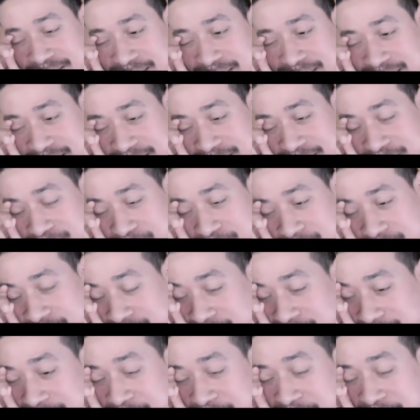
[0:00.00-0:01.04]
um, but
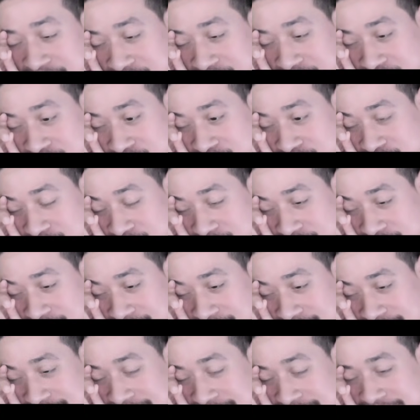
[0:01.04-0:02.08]
my channel
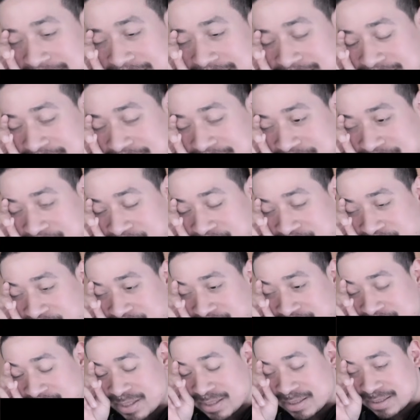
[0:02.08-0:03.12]
was hacked.
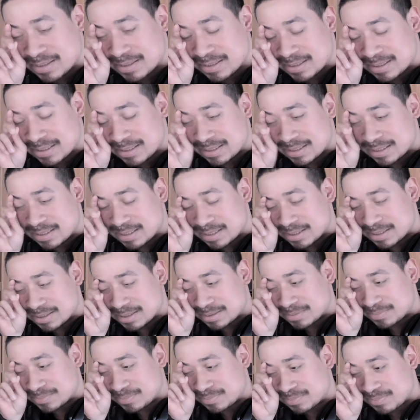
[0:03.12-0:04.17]

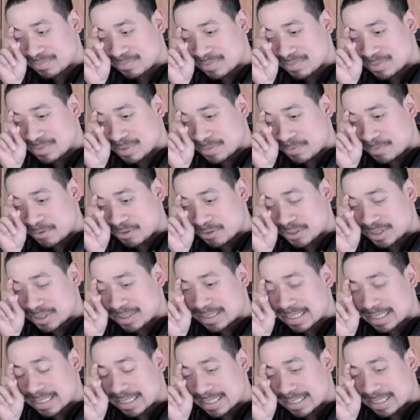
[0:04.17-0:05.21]
Um, the person
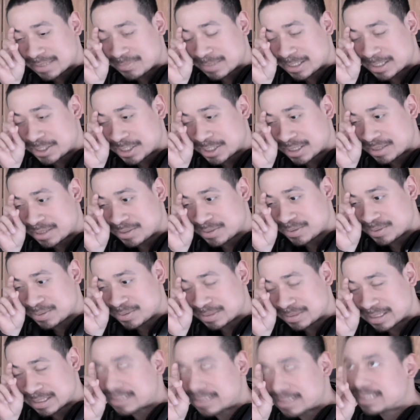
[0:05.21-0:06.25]
that hacked my channel,
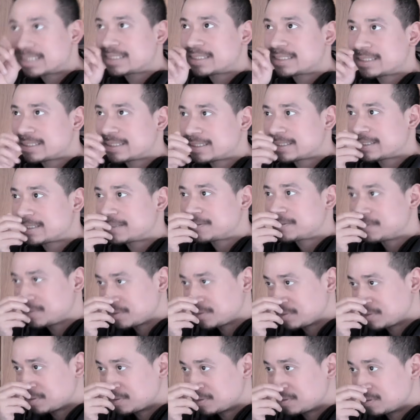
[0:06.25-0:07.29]
they did a
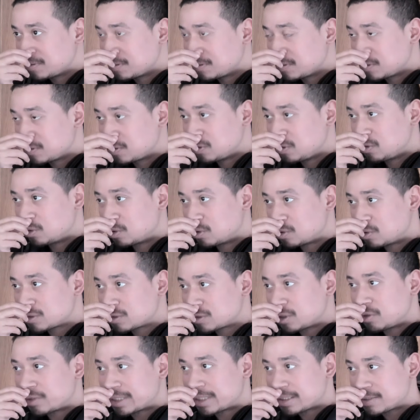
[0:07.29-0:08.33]
Google
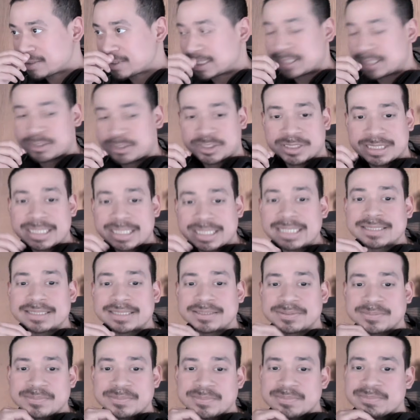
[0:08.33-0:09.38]
token session hack.
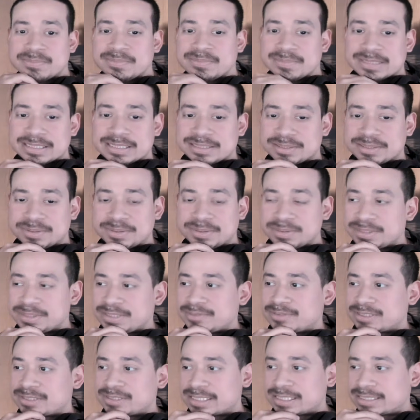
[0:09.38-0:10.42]
That's literally
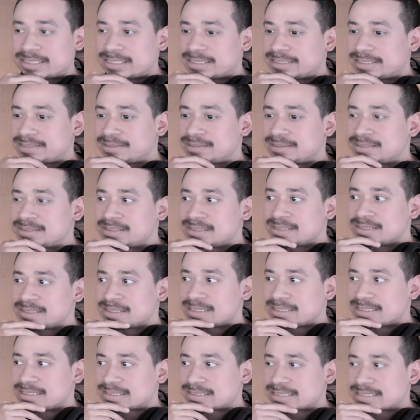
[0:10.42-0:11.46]
what they did
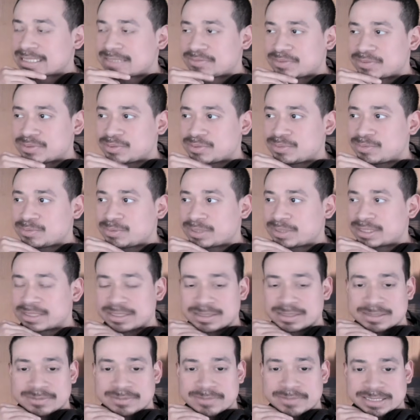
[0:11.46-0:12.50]
I just after doing
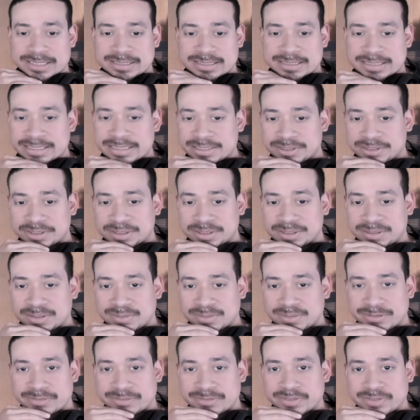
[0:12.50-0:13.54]
investigation
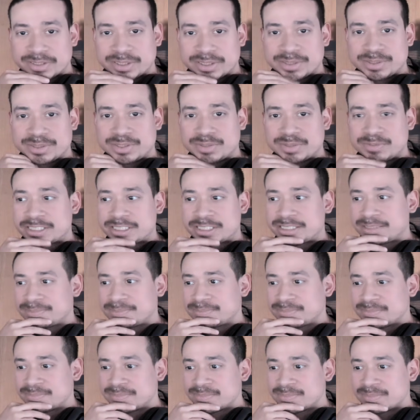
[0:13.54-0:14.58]
with the YouTube
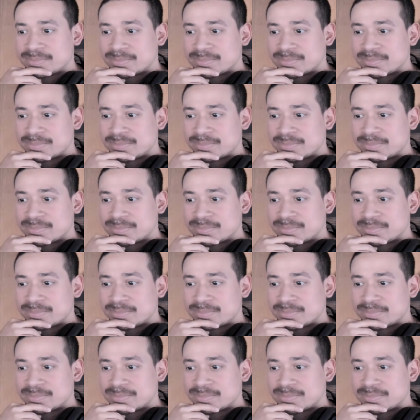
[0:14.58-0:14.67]
team